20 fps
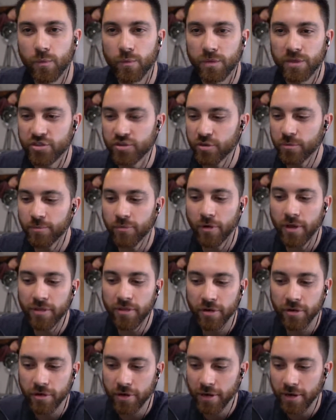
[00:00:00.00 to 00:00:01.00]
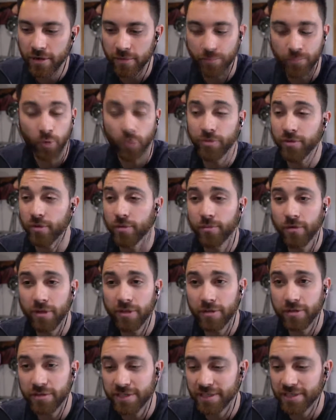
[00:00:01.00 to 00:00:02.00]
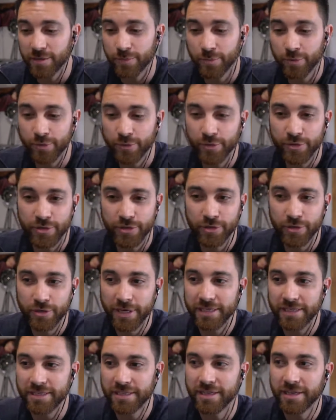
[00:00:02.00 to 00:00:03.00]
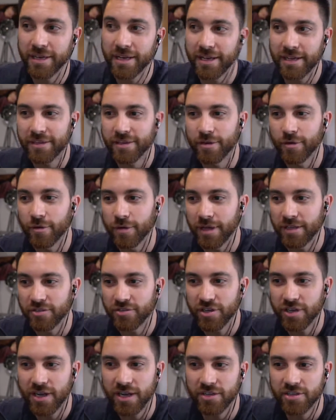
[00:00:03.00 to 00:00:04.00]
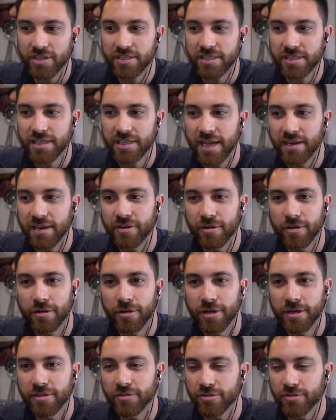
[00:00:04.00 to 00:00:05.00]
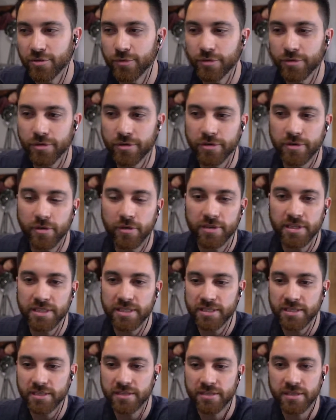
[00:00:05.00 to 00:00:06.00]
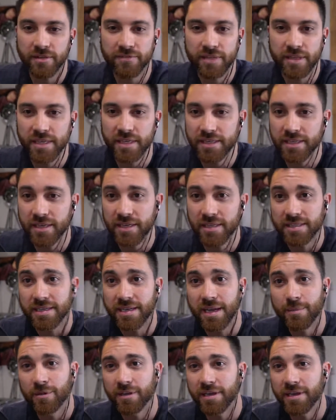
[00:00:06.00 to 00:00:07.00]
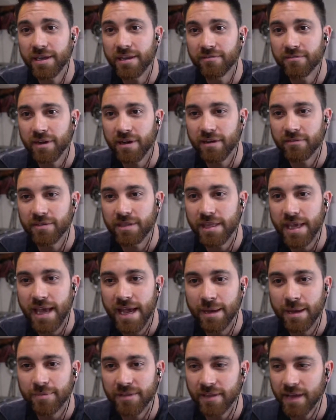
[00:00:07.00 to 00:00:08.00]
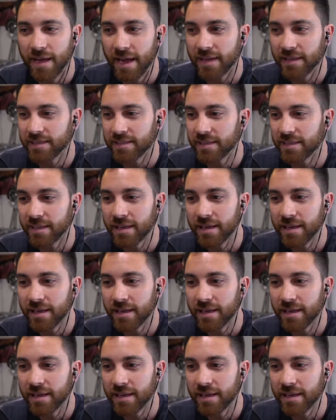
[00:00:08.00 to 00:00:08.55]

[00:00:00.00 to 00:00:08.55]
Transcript: Is your brother, both your brothers, as a producer, as a, you know, and Josh as an editor and shooter and all this stuff that he does, and Emily get involved in the acting.